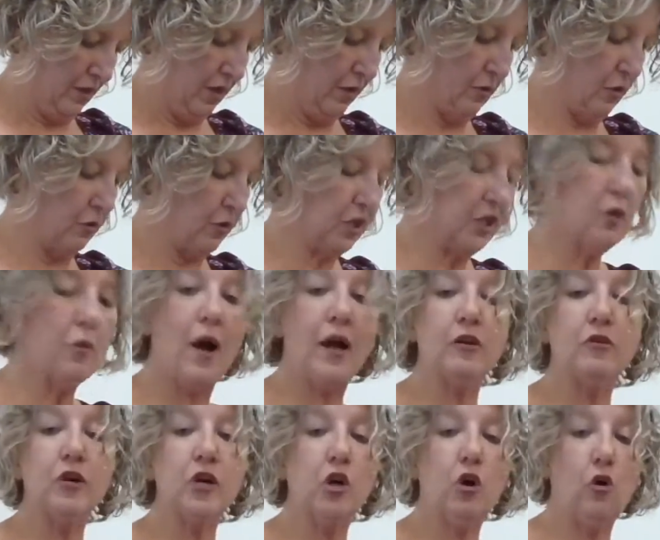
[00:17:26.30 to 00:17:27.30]
And we really want
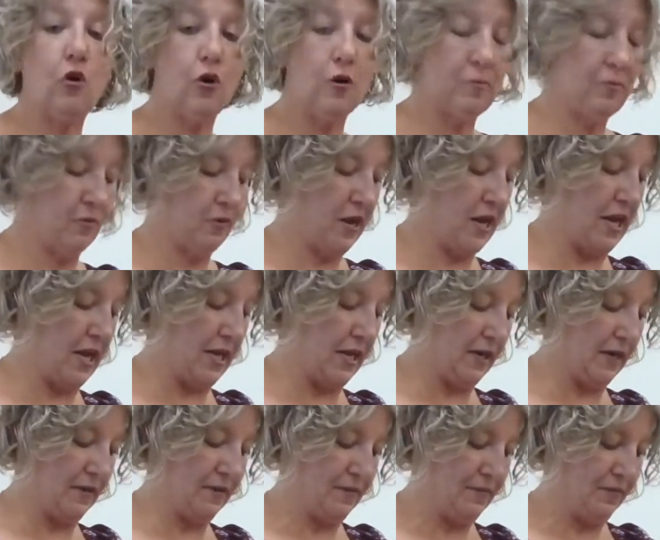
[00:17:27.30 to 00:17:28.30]
to incorporate
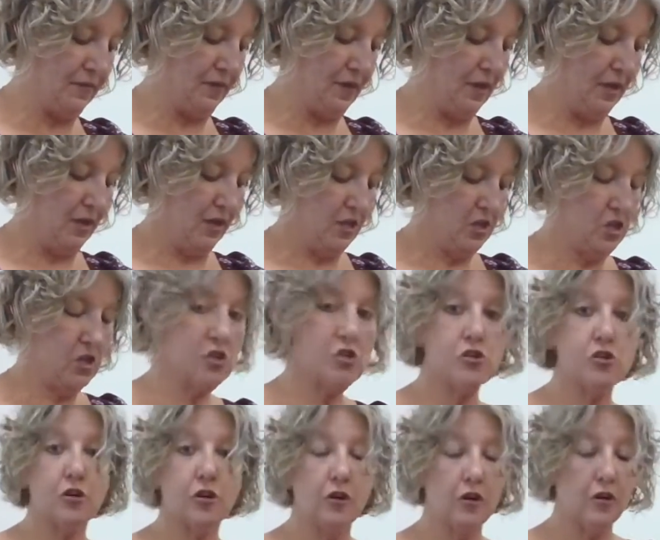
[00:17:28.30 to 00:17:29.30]
the
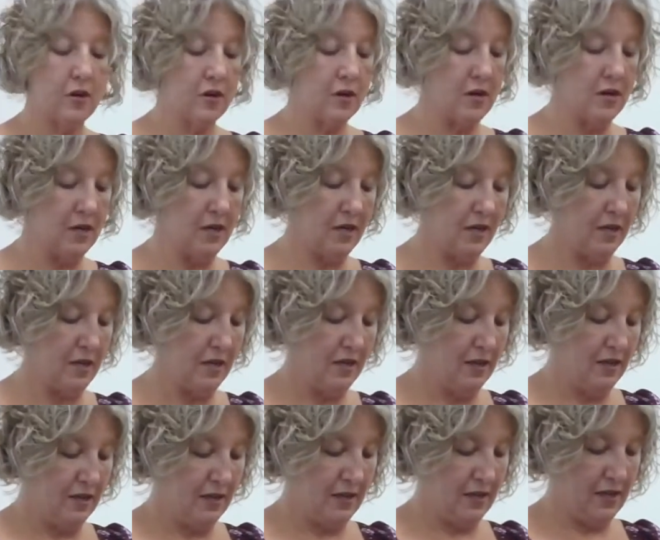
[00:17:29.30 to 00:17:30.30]
sugar
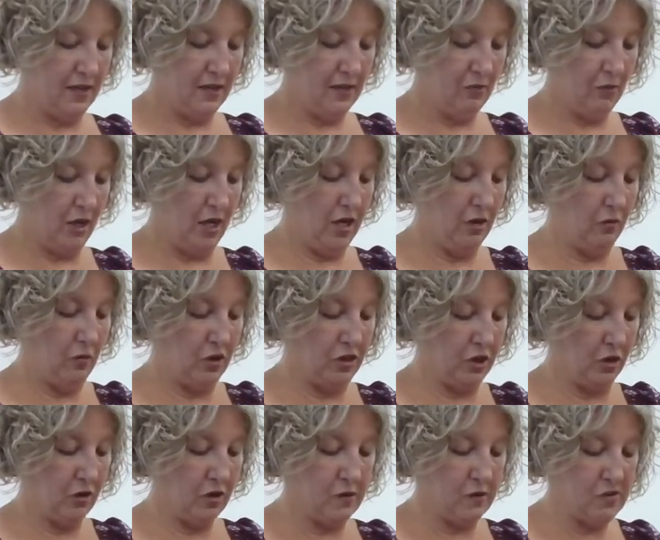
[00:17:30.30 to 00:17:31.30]
in with
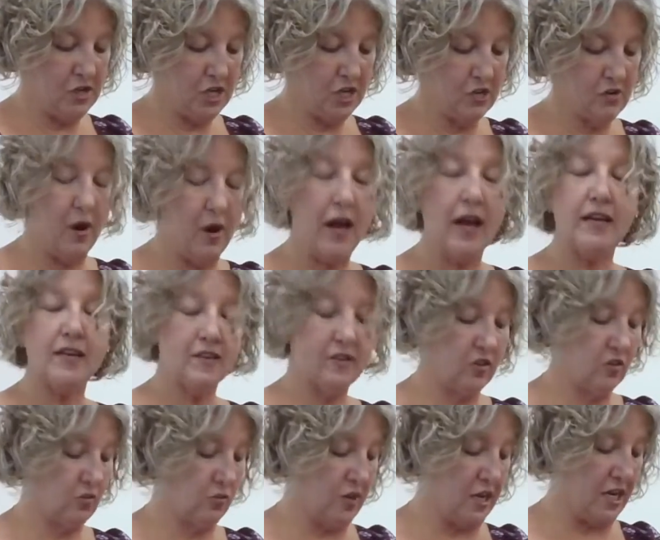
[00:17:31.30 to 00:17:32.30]
the cream cheese, right, to
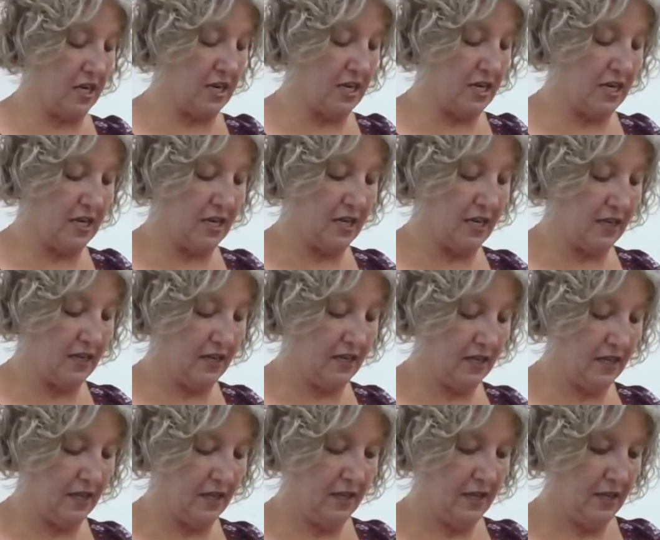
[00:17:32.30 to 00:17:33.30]
sweeten it.
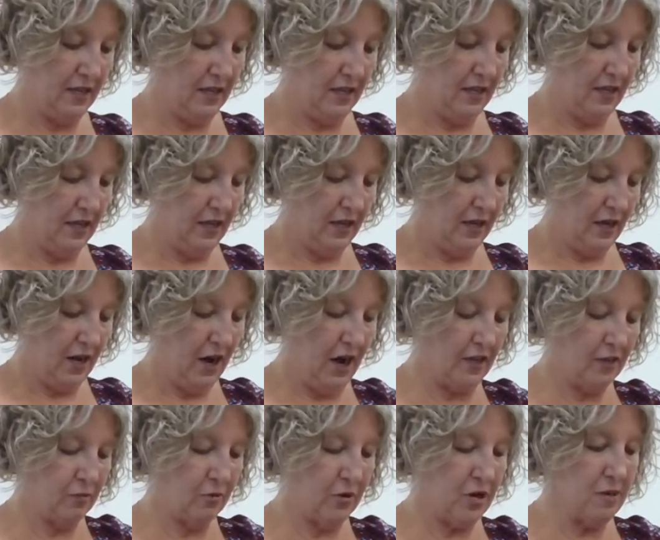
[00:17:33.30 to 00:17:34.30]
All right,
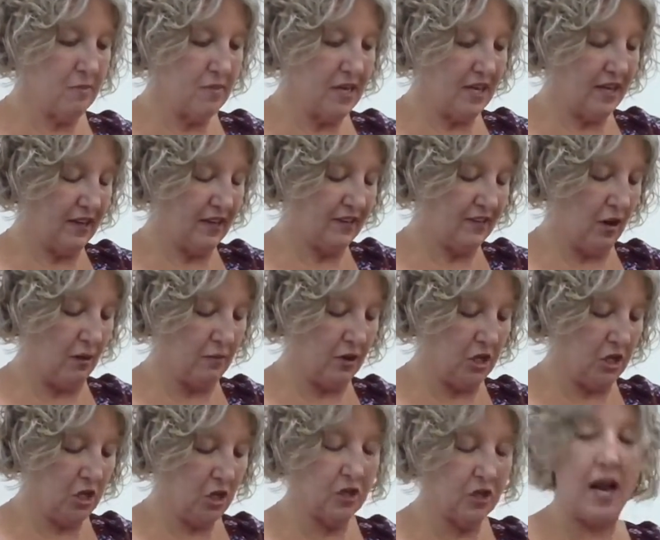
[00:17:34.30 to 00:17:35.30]
it's pretty mixed, so I'm
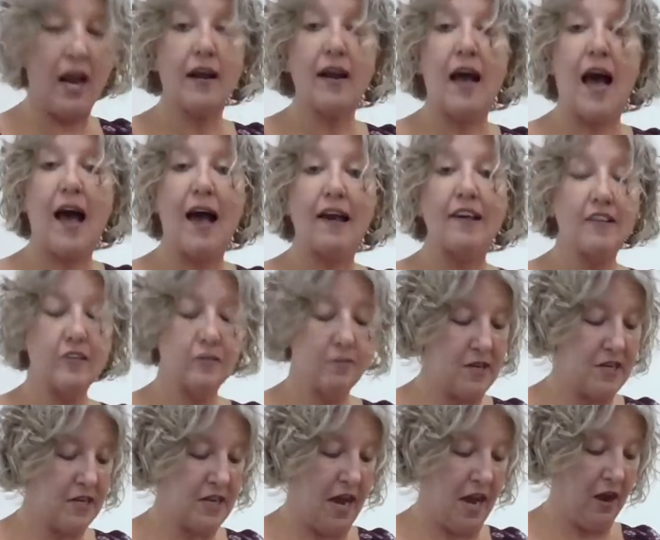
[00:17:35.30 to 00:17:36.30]
going to turn it on high
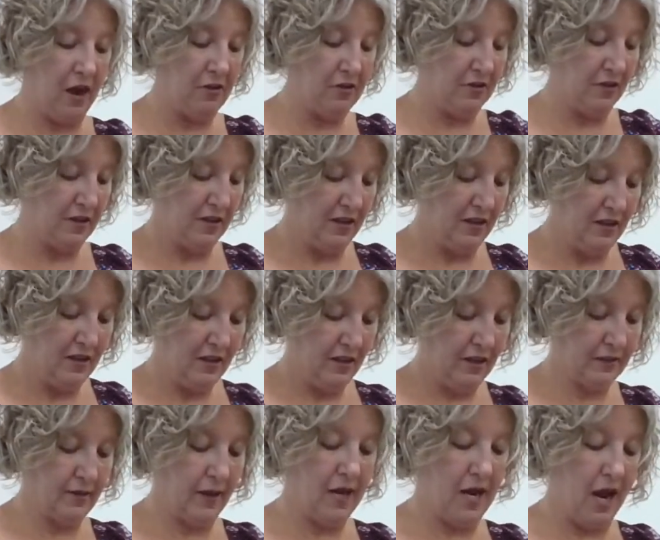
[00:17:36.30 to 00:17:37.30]
speed now
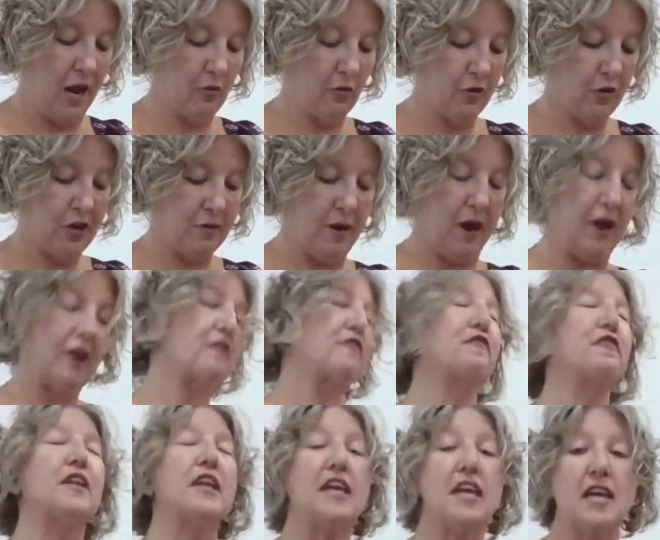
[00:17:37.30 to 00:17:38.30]
because I'm not worried about it
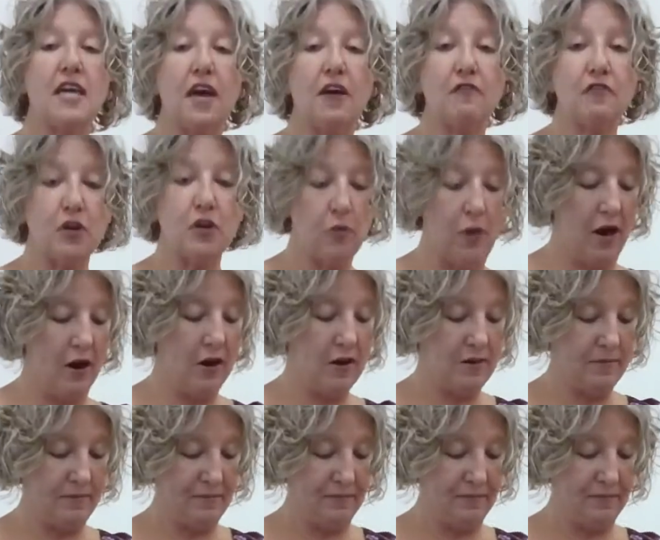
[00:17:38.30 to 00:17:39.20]
flinging everywhere.